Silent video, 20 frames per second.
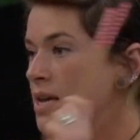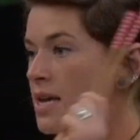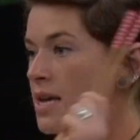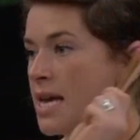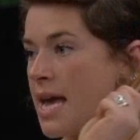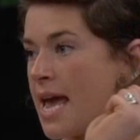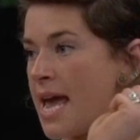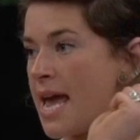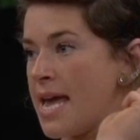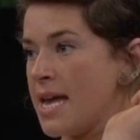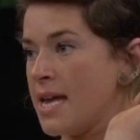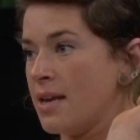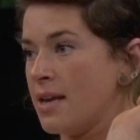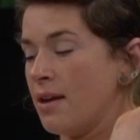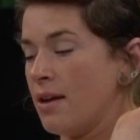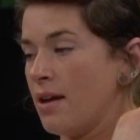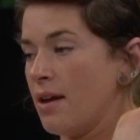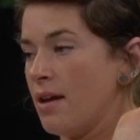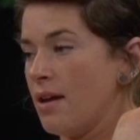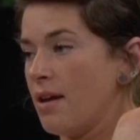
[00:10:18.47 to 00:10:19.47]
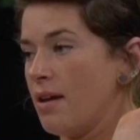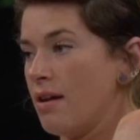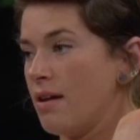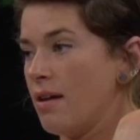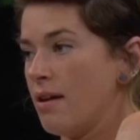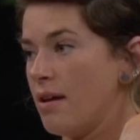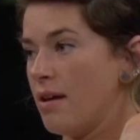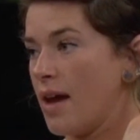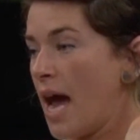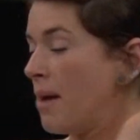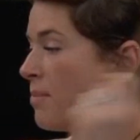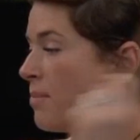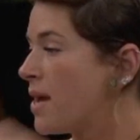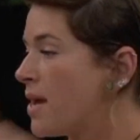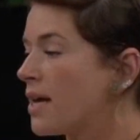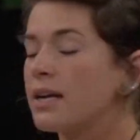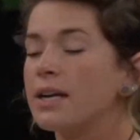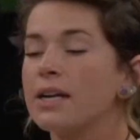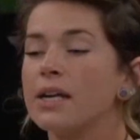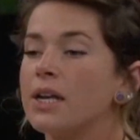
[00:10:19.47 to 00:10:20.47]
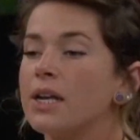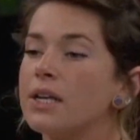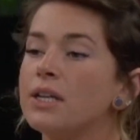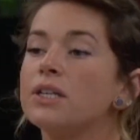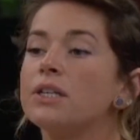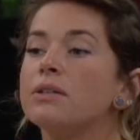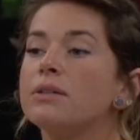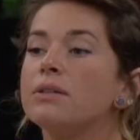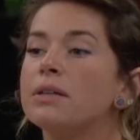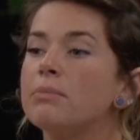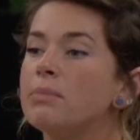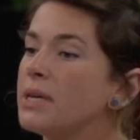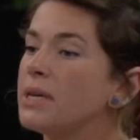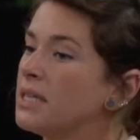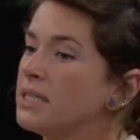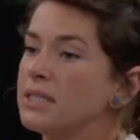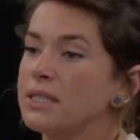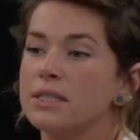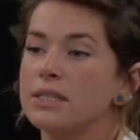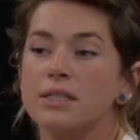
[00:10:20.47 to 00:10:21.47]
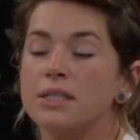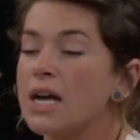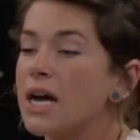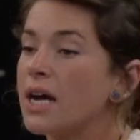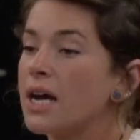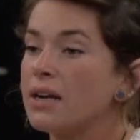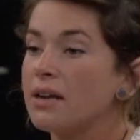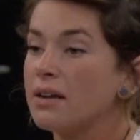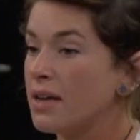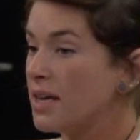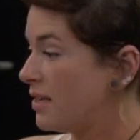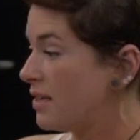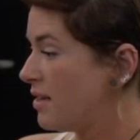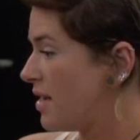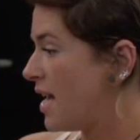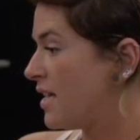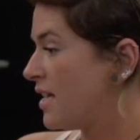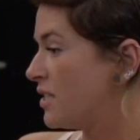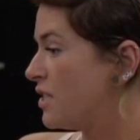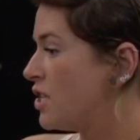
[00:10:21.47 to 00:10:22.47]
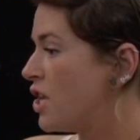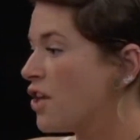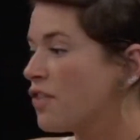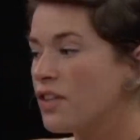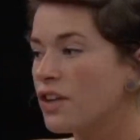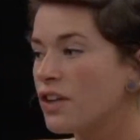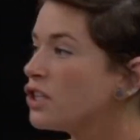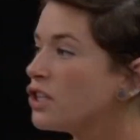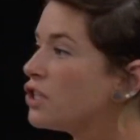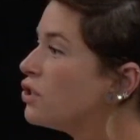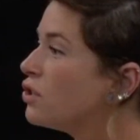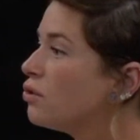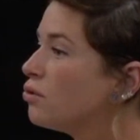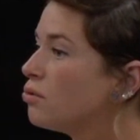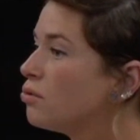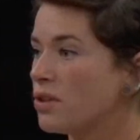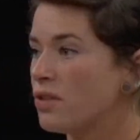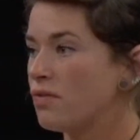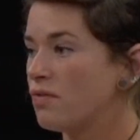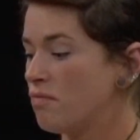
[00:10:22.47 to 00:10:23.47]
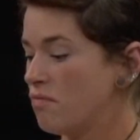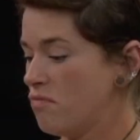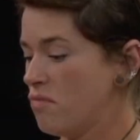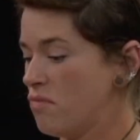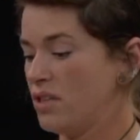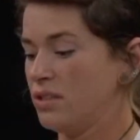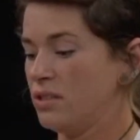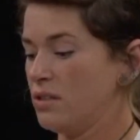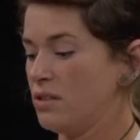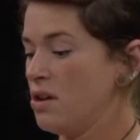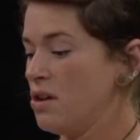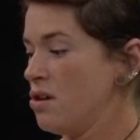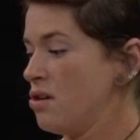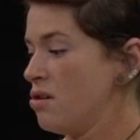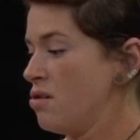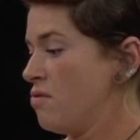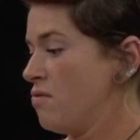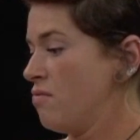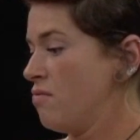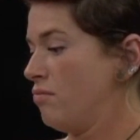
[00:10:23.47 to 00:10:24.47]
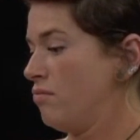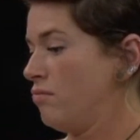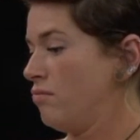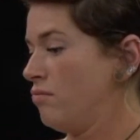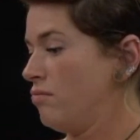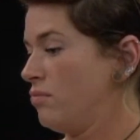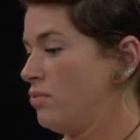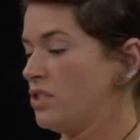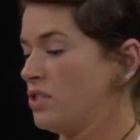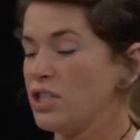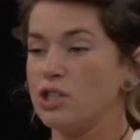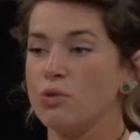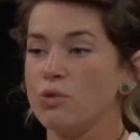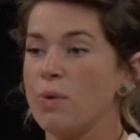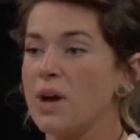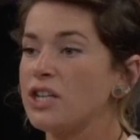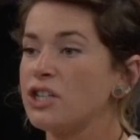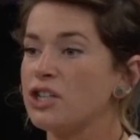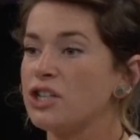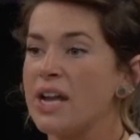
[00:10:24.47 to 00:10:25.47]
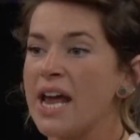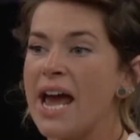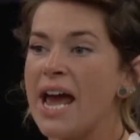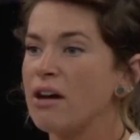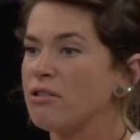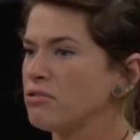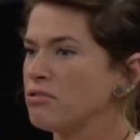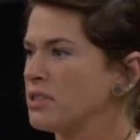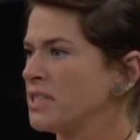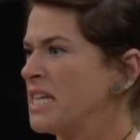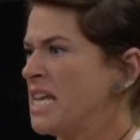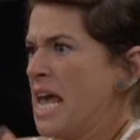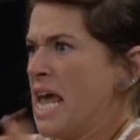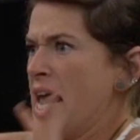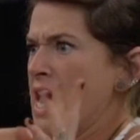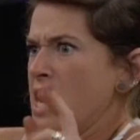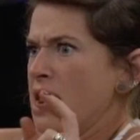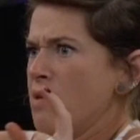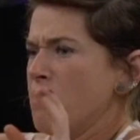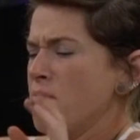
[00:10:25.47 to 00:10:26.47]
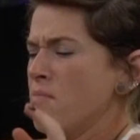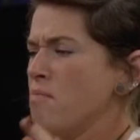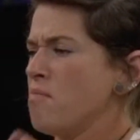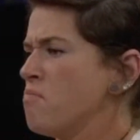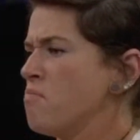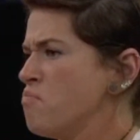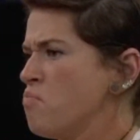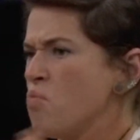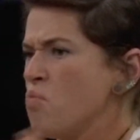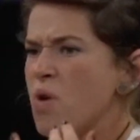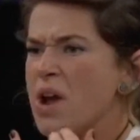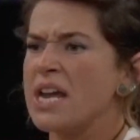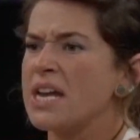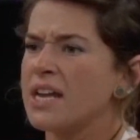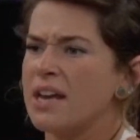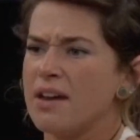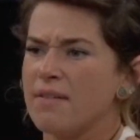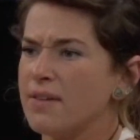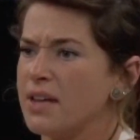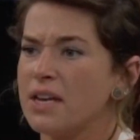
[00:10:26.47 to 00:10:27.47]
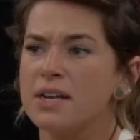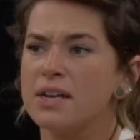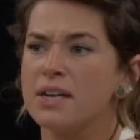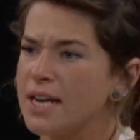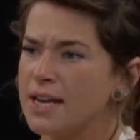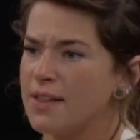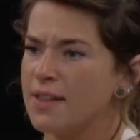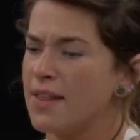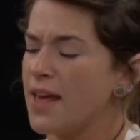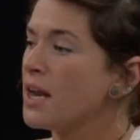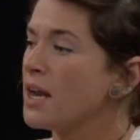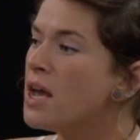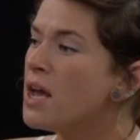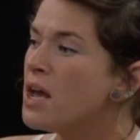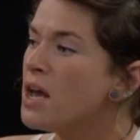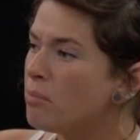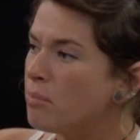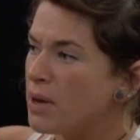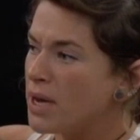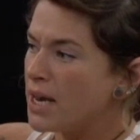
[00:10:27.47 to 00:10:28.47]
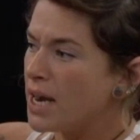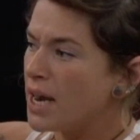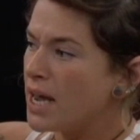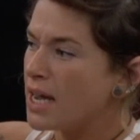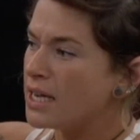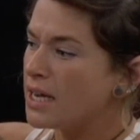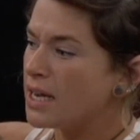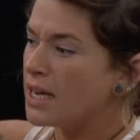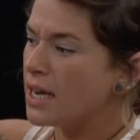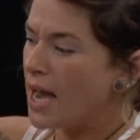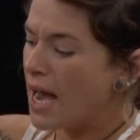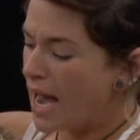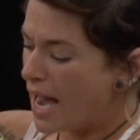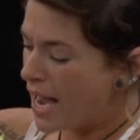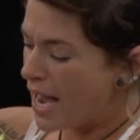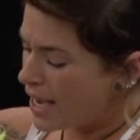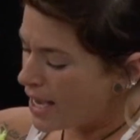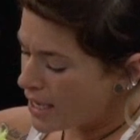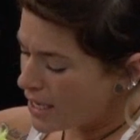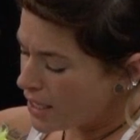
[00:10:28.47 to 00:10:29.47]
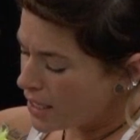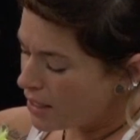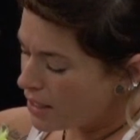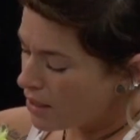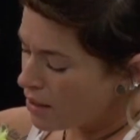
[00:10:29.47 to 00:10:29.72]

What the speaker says: and I'm not gonna get into it because it has nothing to do with this situation, house, game, any of it, none of that. But I